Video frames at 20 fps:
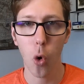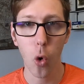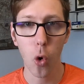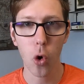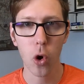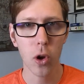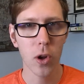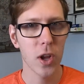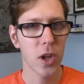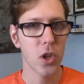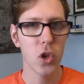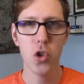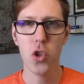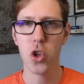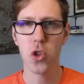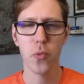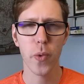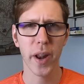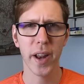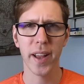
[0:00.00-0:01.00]
or you're
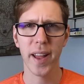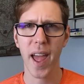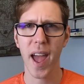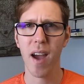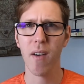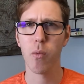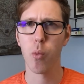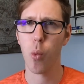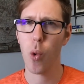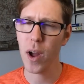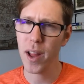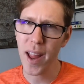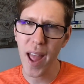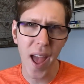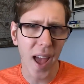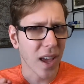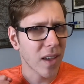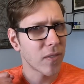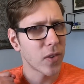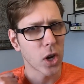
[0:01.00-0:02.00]
just ready to have one
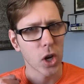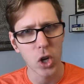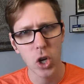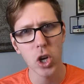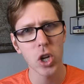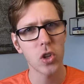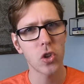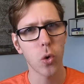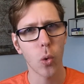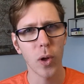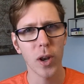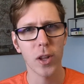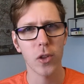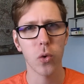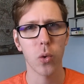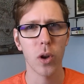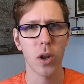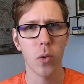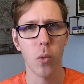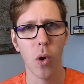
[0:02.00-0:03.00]
heck of a good
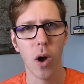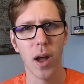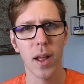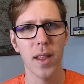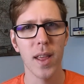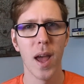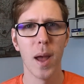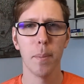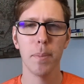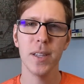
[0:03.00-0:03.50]
2021,